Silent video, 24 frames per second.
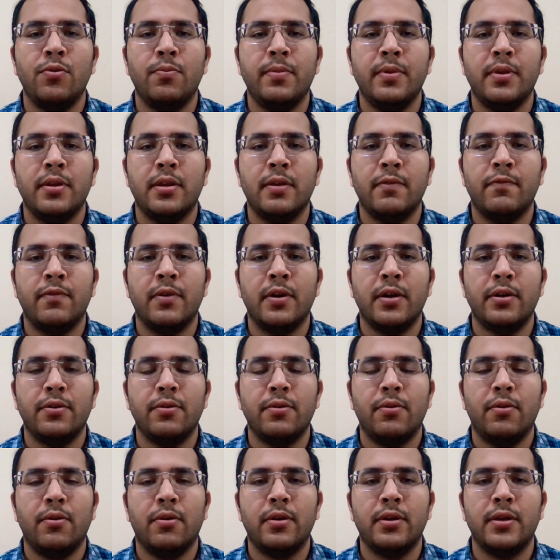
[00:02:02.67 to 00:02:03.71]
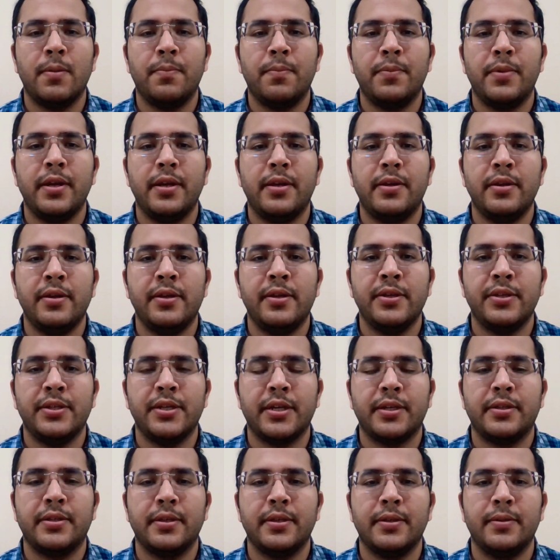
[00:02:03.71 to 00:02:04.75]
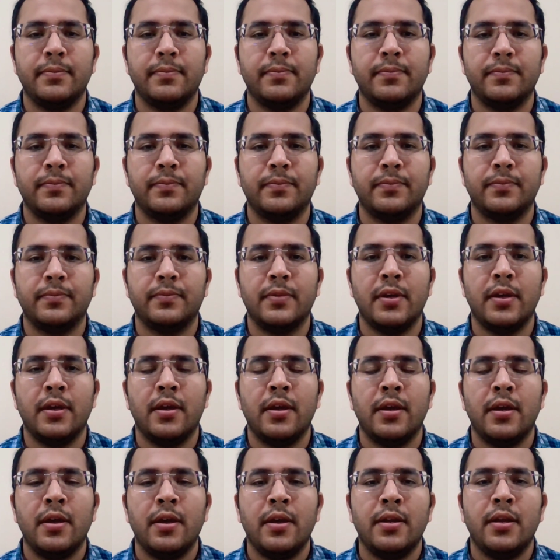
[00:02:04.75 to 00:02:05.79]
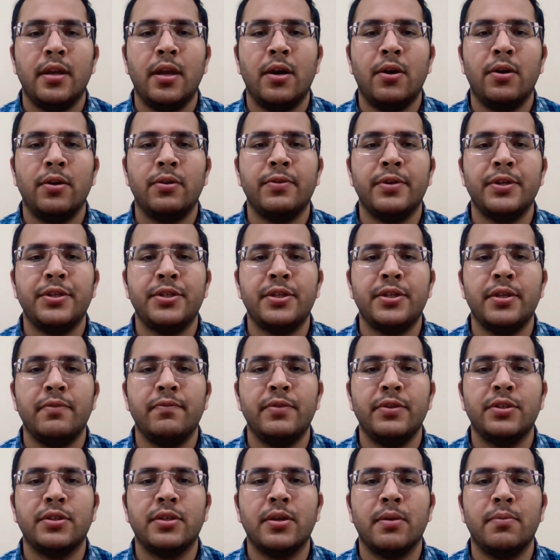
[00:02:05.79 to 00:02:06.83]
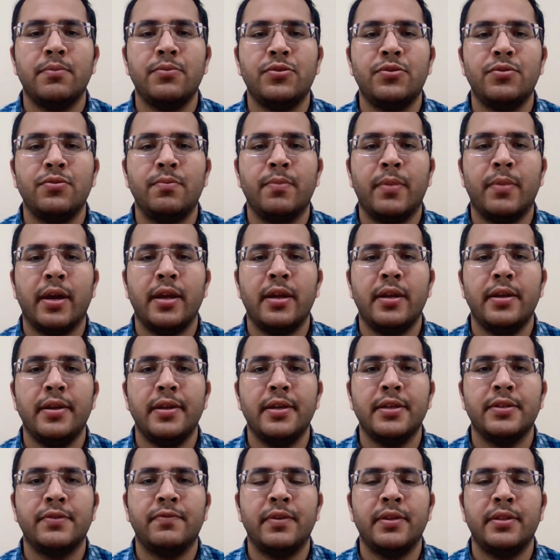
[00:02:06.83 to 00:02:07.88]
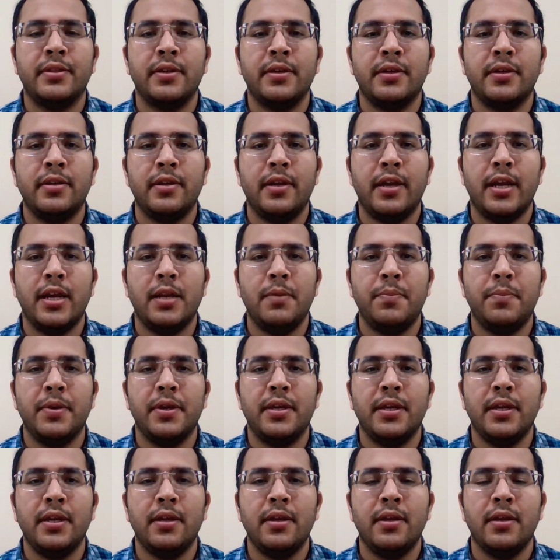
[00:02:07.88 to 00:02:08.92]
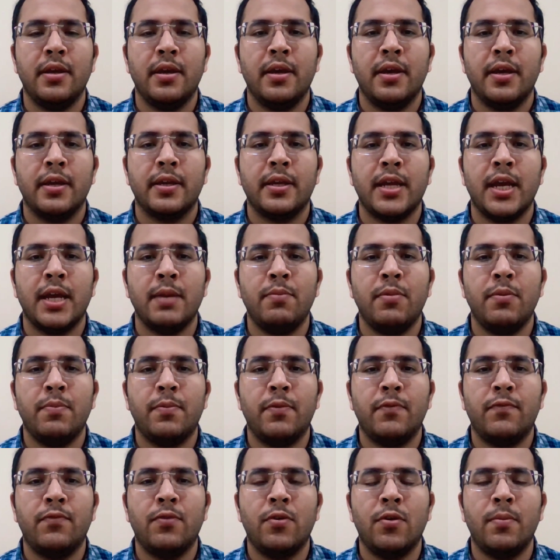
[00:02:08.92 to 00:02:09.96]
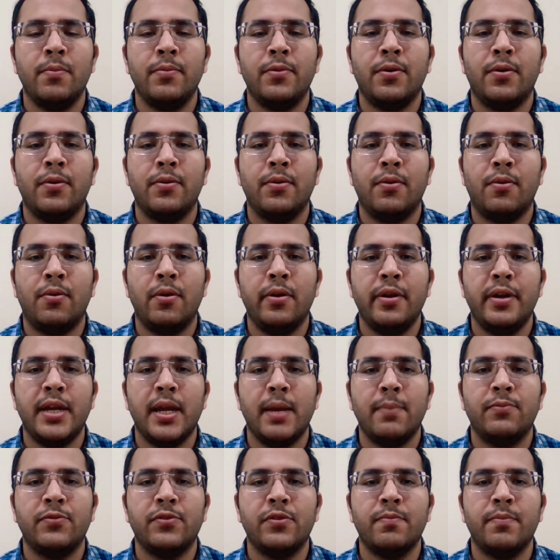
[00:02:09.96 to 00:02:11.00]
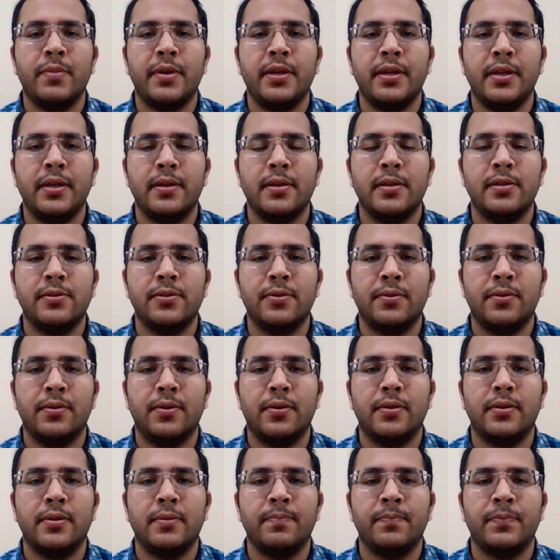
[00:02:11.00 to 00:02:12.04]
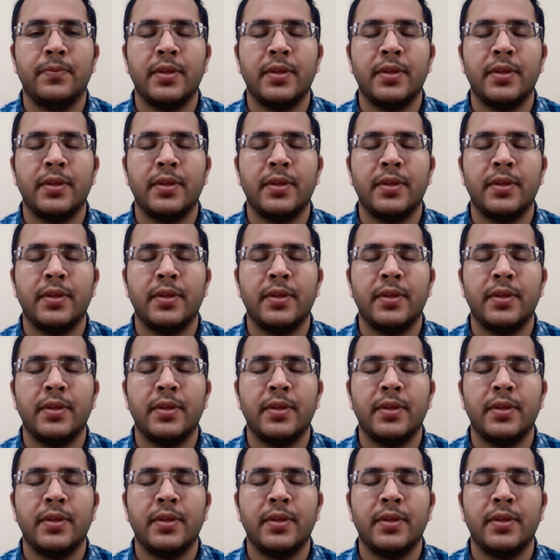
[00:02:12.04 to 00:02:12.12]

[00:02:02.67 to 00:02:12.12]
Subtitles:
to be reworked or completely rejected. Now, a question which comes to mind is whether LPT can be performed on all types of materials or not.